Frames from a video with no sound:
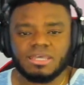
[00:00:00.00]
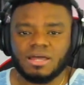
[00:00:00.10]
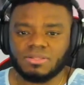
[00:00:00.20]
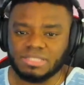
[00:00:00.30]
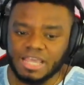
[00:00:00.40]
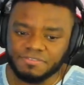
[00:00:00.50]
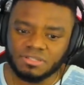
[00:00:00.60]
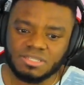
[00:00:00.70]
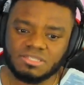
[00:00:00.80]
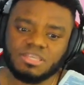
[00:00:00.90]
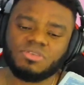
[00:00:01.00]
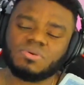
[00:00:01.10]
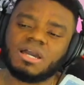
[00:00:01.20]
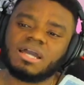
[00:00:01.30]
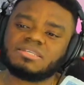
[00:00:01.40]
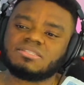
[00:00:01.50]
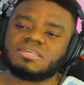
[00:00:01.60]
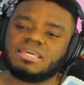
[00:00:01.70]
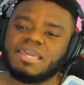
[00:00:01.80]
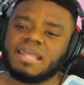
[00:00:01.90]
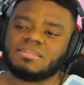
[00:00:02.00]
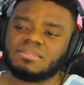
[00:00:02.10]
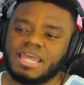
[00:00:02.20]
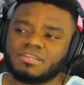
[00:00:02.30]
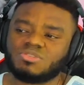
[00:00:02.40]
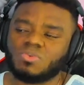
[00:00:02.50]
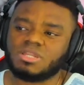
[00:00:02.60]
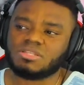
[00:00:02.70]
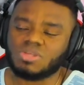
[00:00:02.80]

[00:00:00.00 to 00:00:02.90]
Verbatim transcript: and I'll definitely see you guys in the next one.